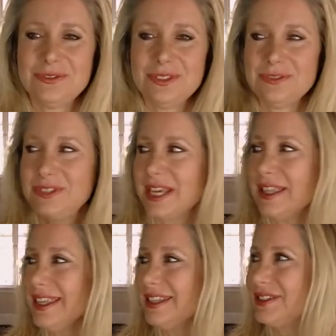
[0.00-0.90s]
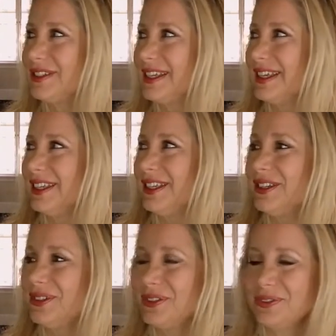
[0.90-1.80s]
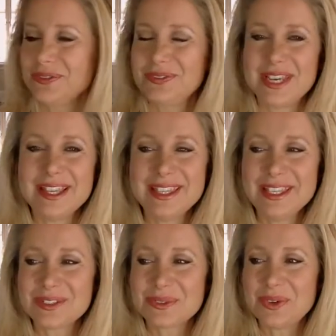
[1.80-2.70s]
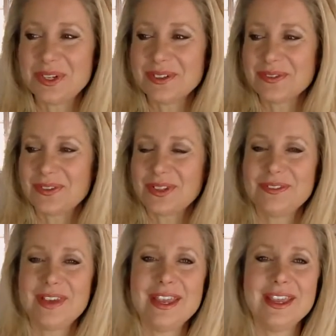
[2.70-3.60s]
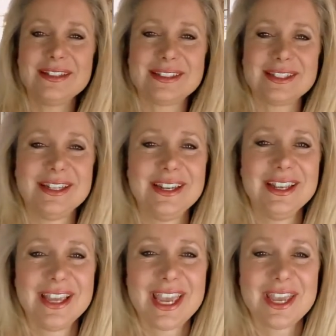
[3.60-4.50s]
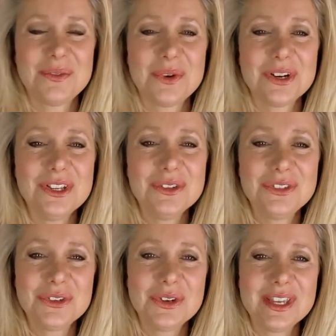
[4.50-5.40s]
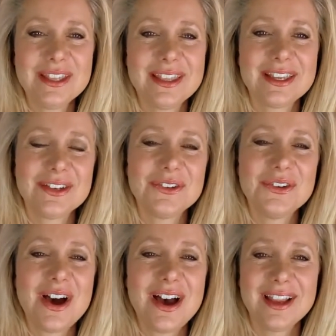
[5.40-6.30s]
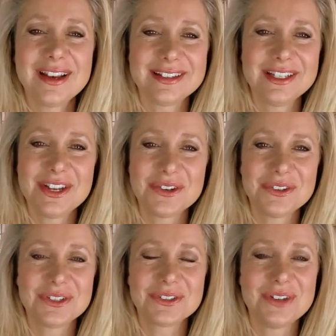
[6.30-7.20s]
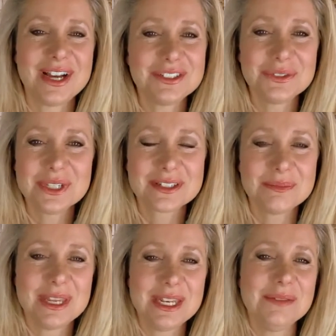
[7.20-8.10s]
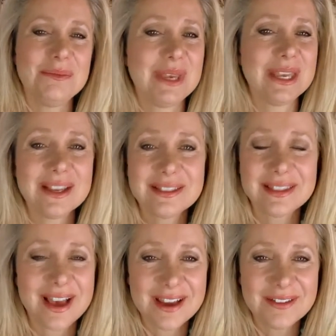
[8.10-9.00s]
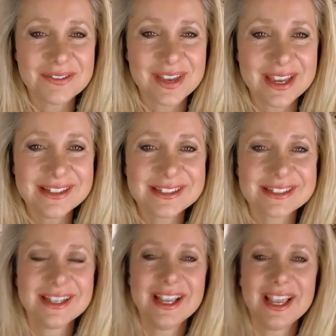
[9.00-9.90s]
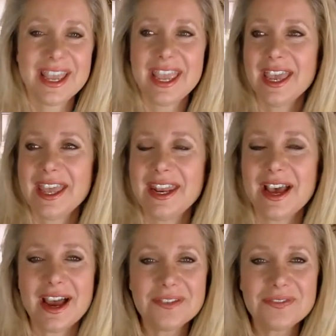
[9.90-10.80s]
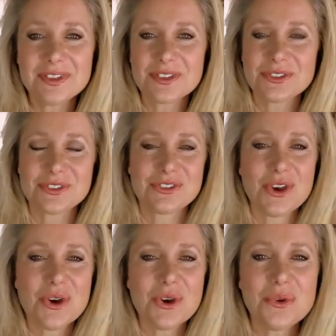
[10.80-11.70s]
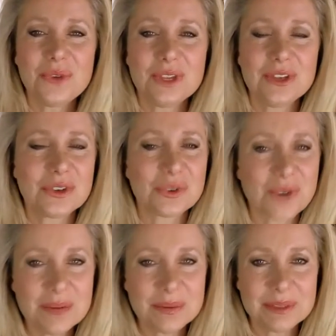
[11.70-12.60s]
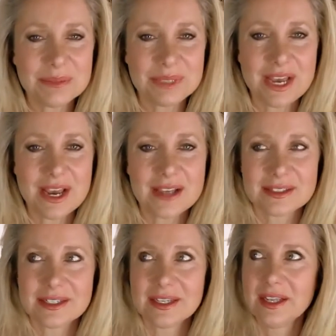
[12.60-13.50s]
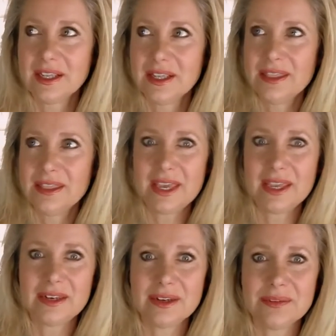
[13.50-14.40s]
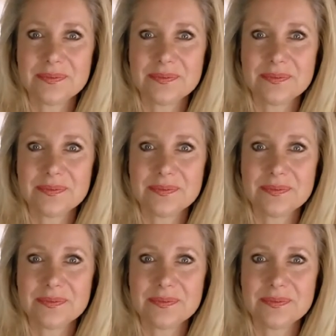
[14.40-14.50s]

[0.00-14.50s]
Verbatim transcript: you've done these, you've done these wonderful events and, and what are you doing that you're not you know you're not doing as many big live events and i feel so incredibly blessed that